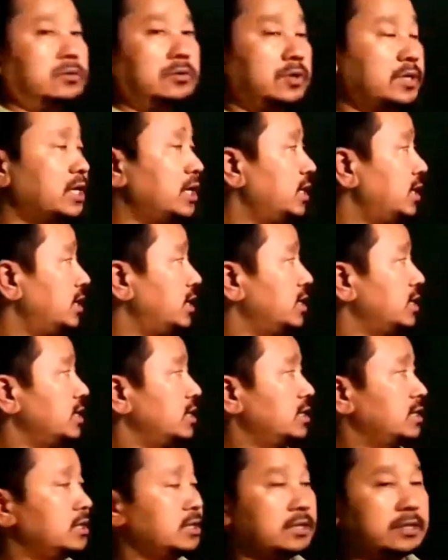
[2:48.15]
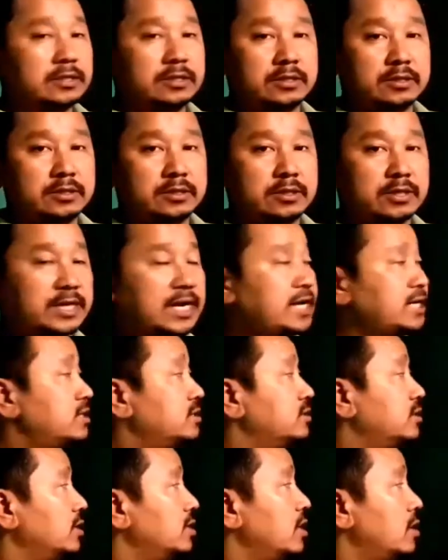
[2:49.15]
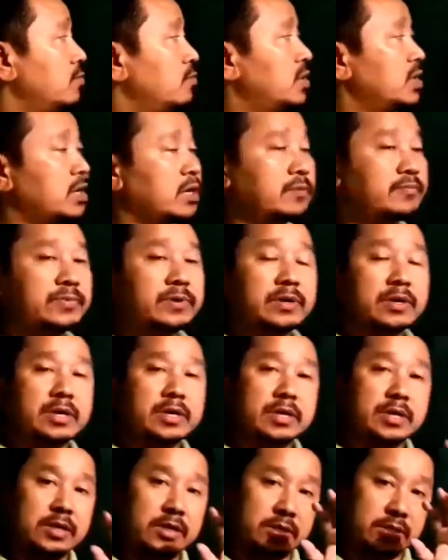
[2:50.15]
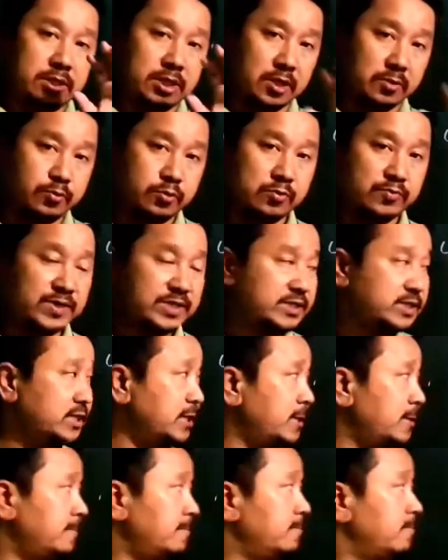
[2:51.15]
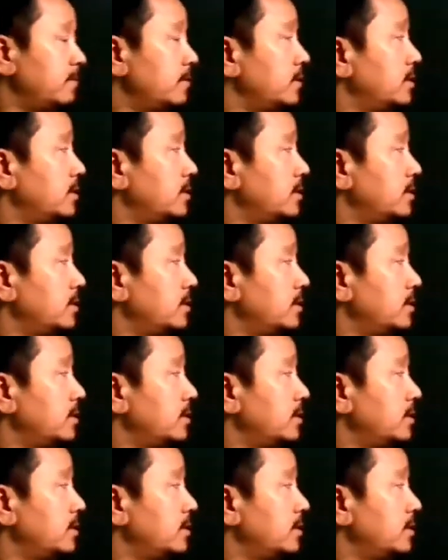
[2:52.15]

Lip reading: Okay, all right, the number of WBC